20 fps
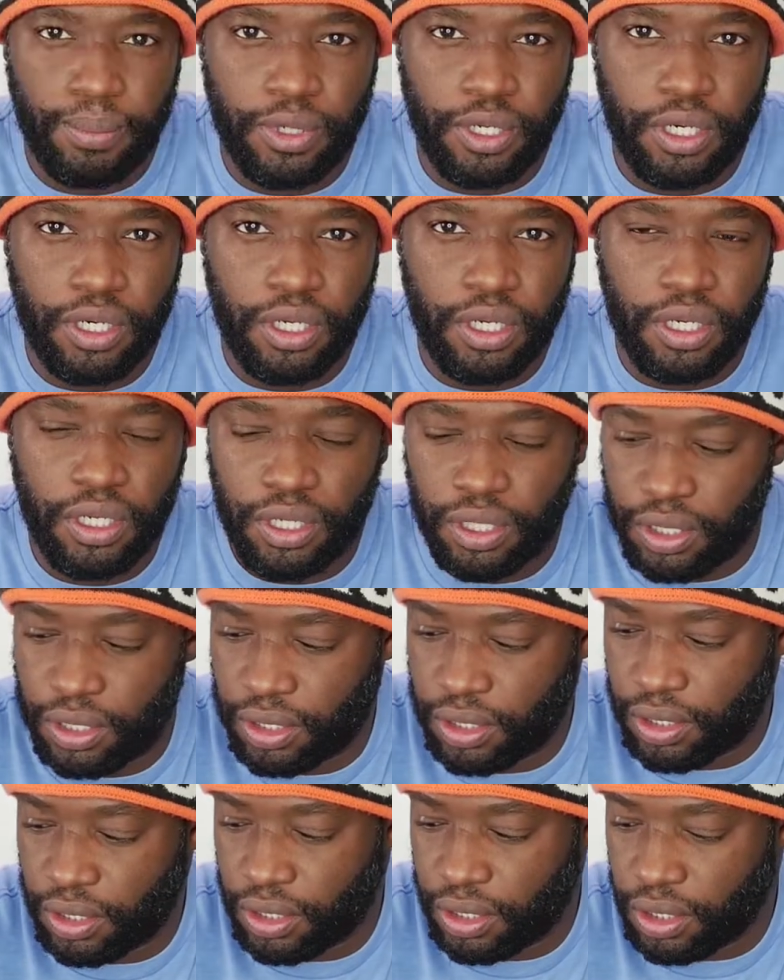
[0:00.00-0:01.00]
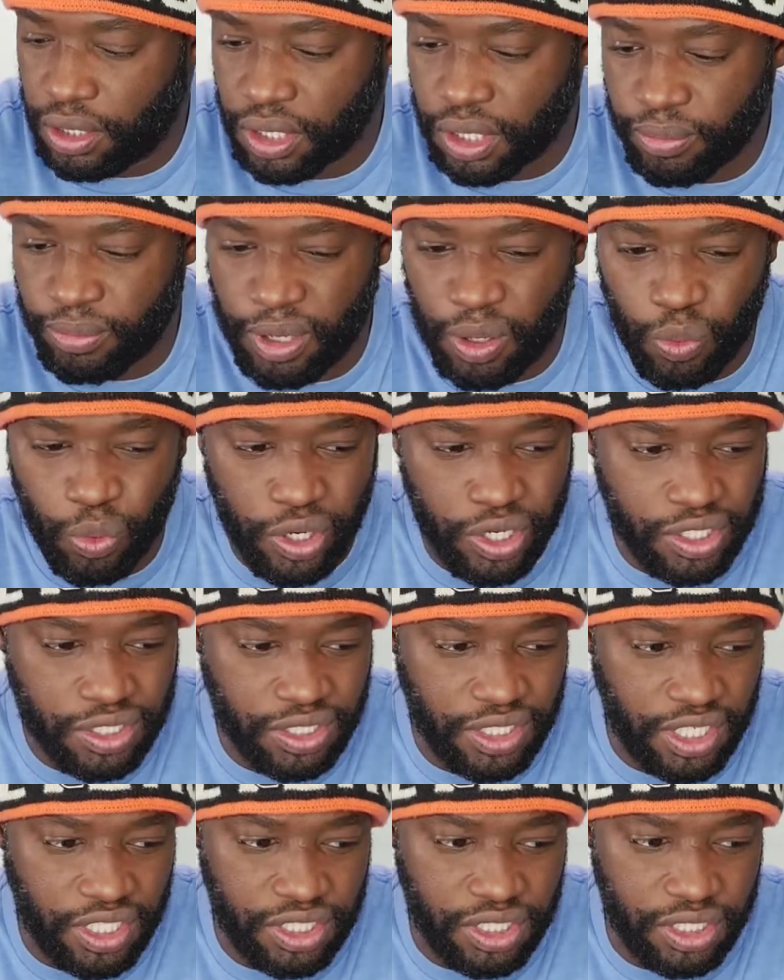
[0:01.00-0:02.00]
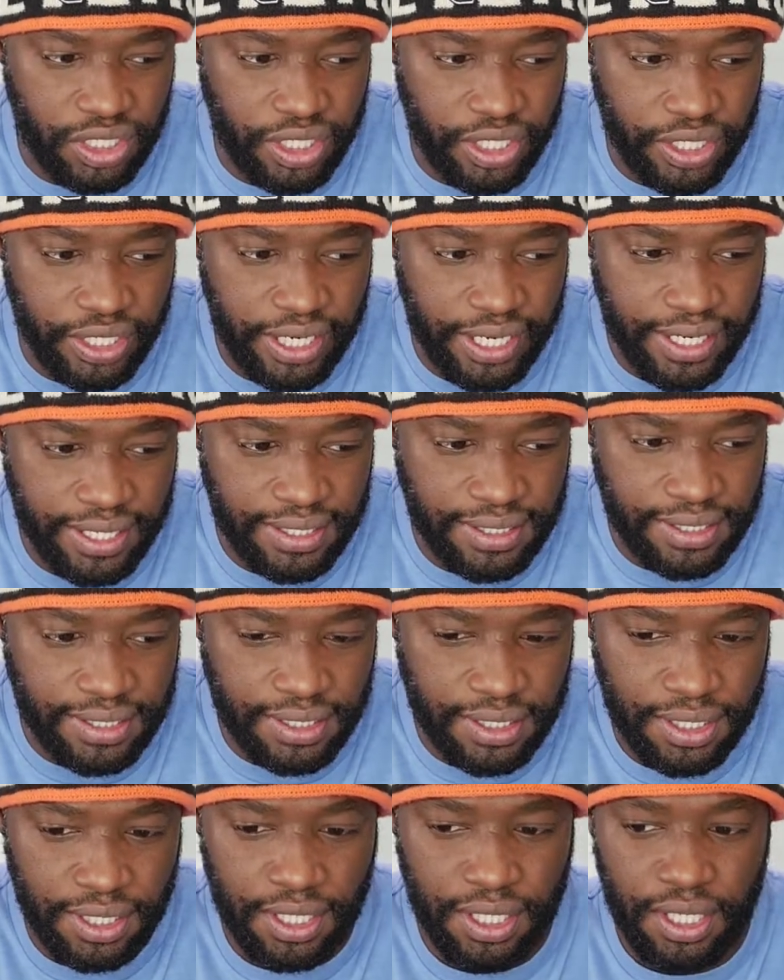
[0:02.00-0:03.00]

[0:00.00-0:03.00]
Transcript: But look at my workstation here, guys.